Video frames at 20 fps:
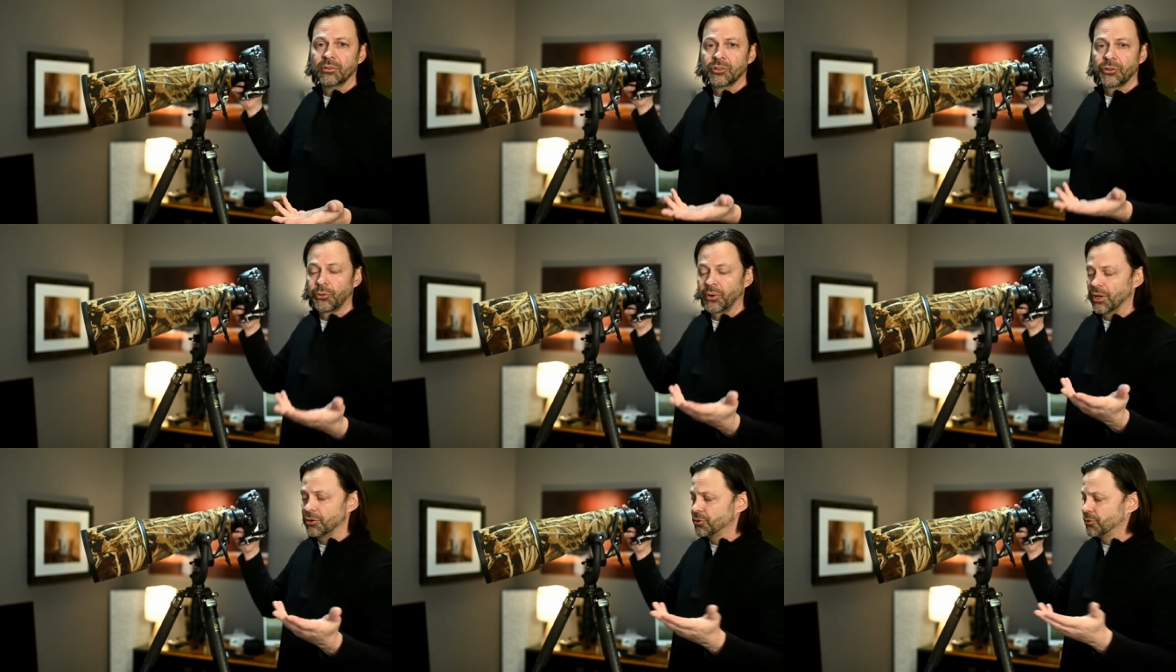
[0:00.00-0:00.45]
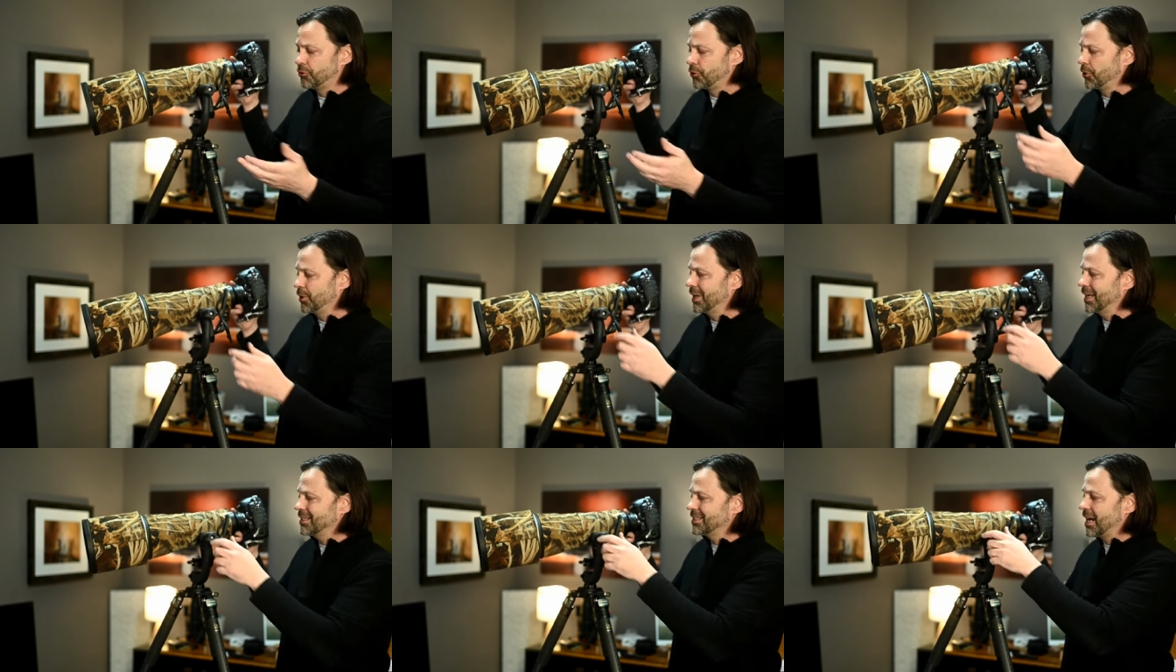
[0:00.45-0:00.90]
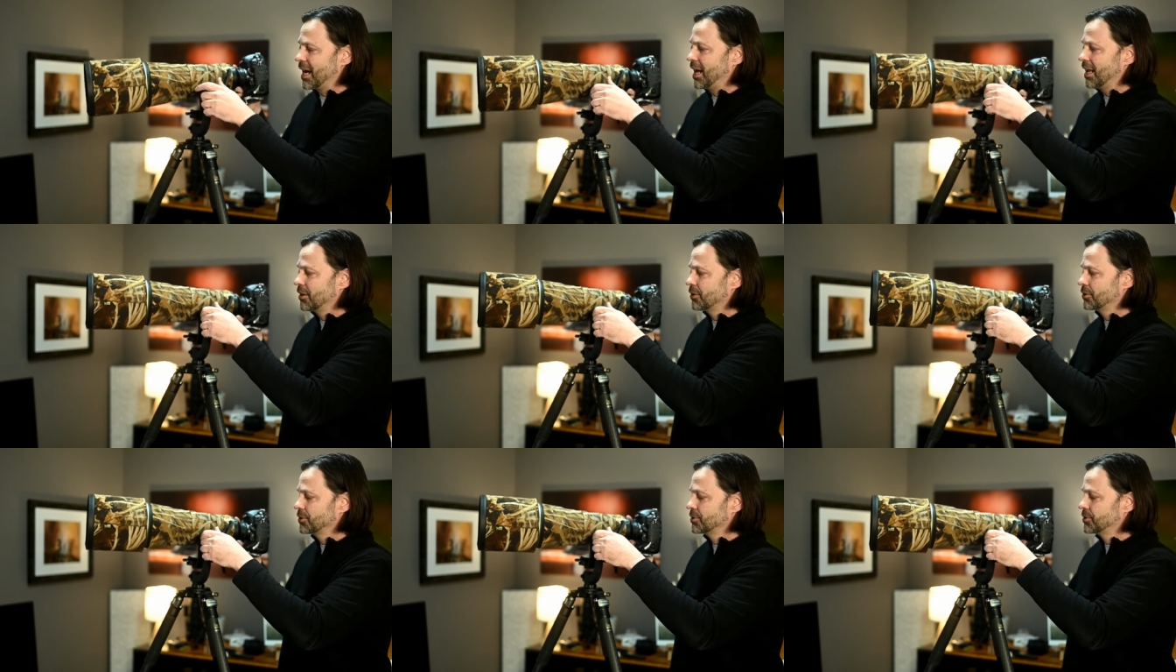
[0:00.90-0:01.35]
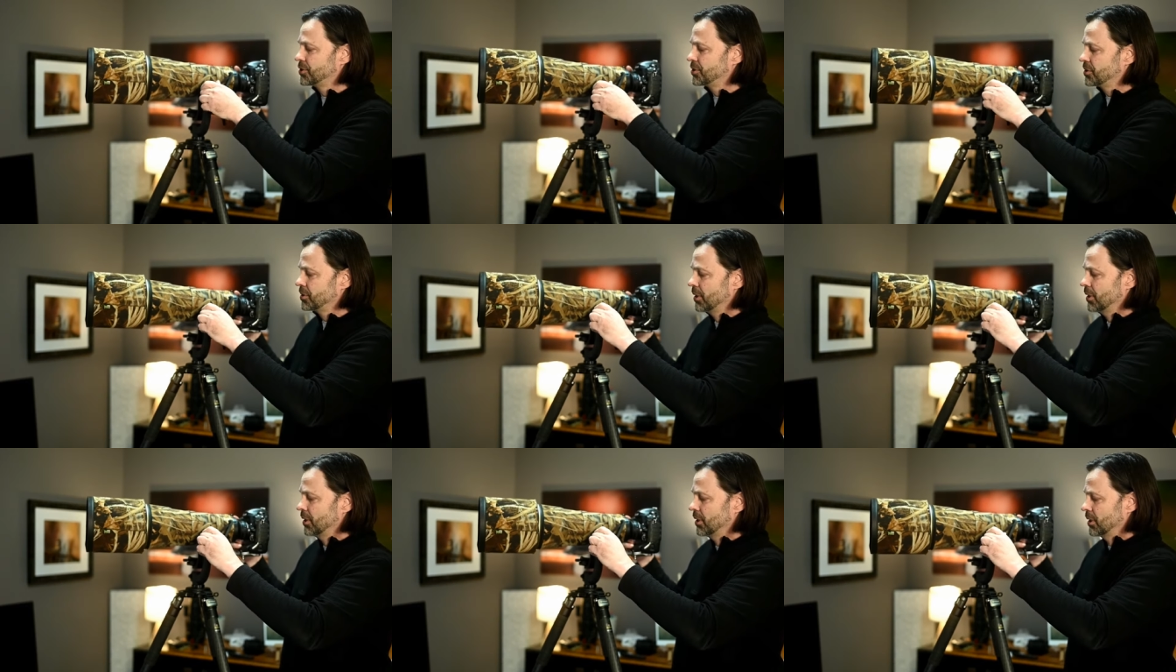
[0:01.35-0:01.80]
$338,
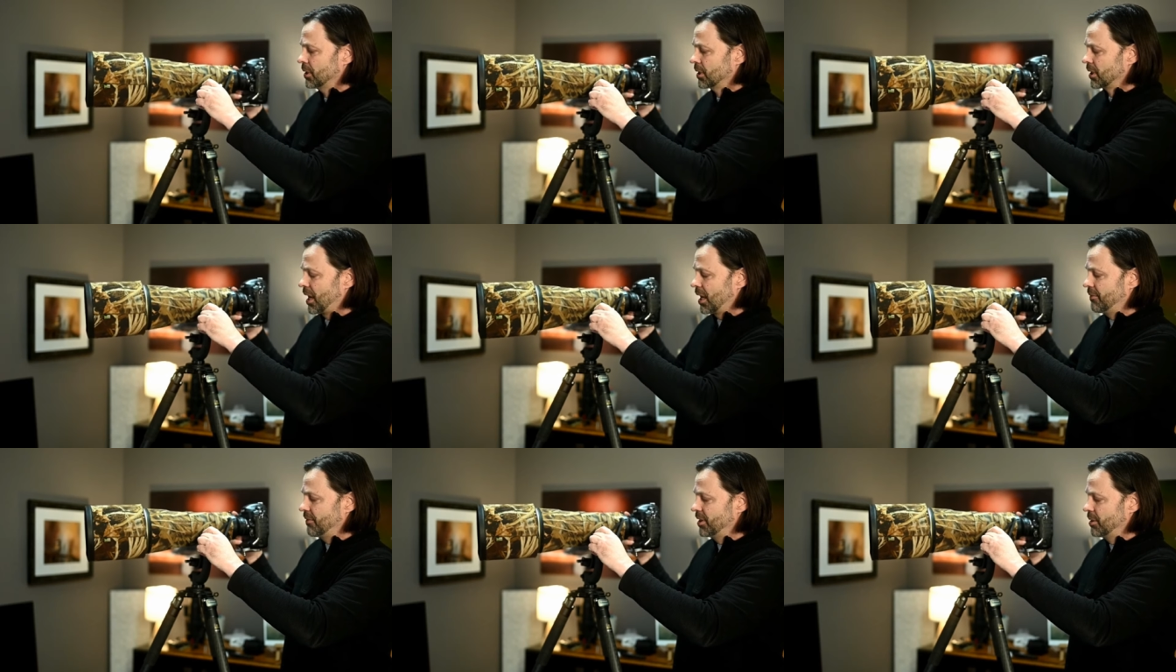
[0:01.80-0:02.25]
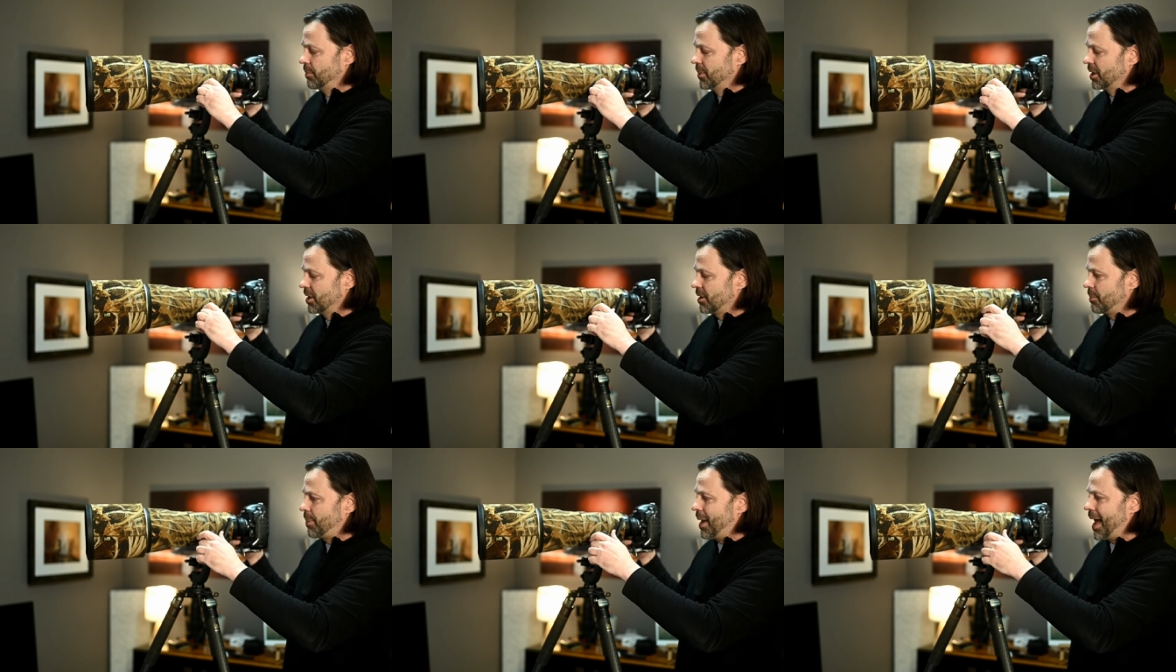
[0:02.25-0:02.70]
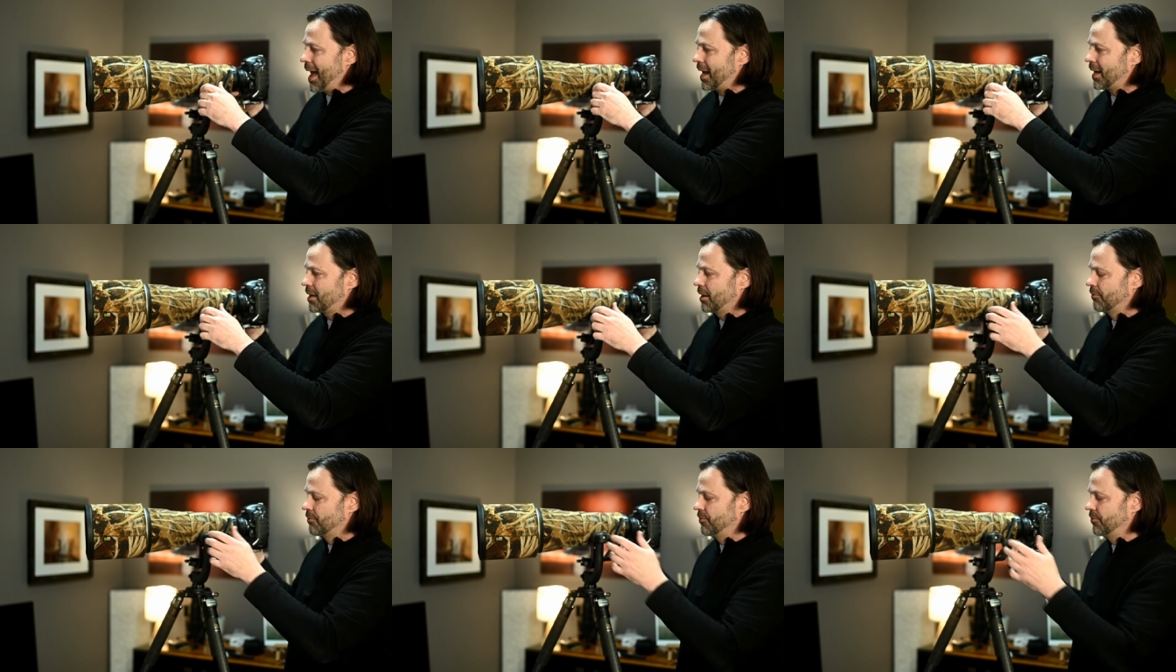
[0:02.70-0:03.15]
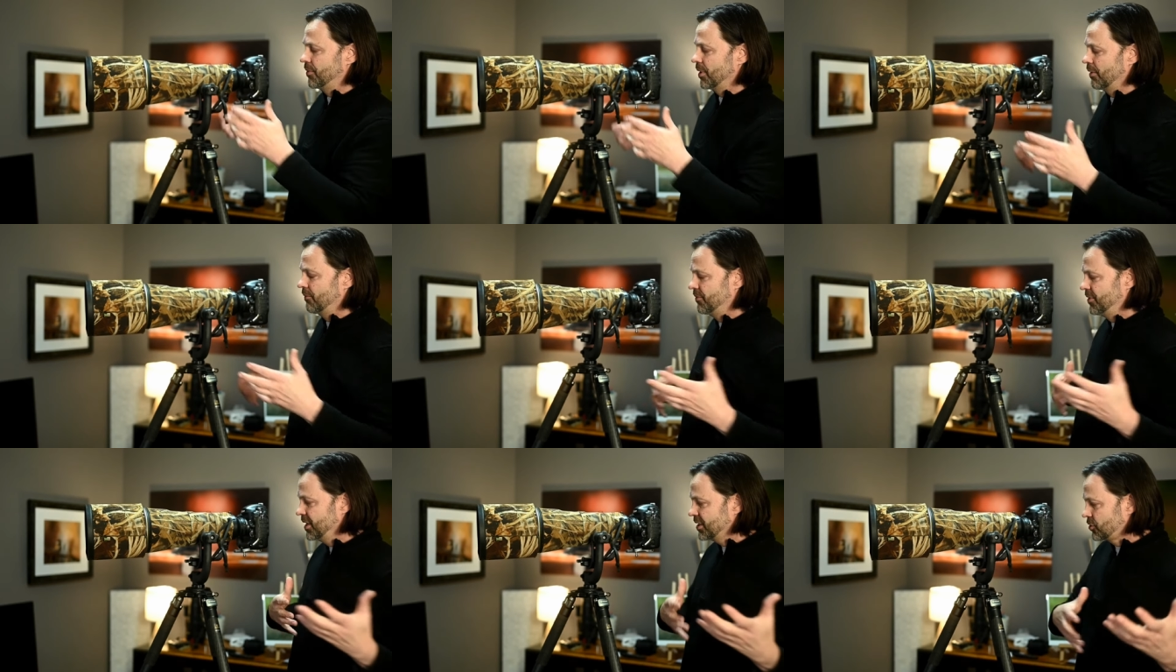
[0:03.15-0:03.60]
kind of in the middle of the pack of,
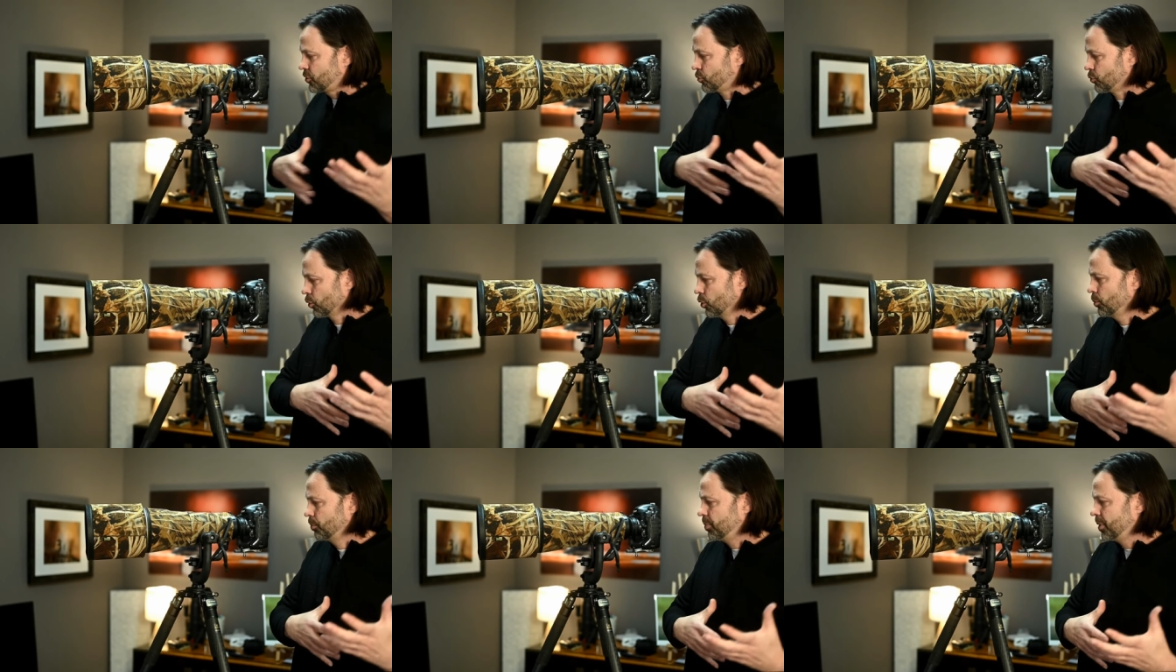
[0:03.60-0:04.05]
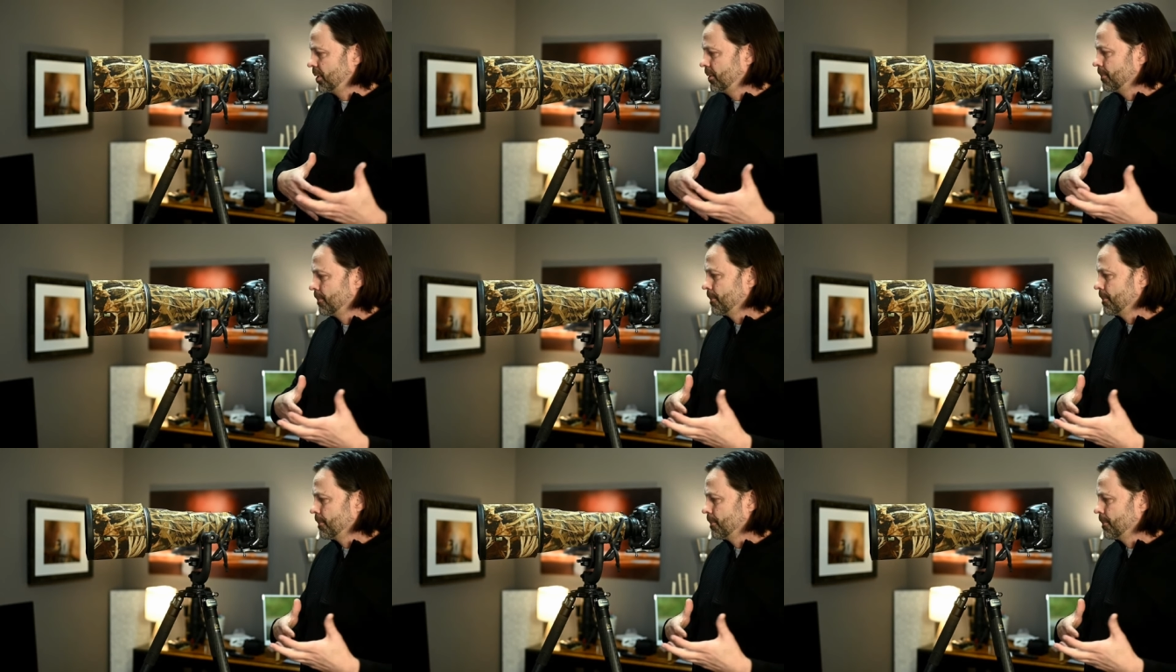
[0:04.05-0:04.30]
of this group,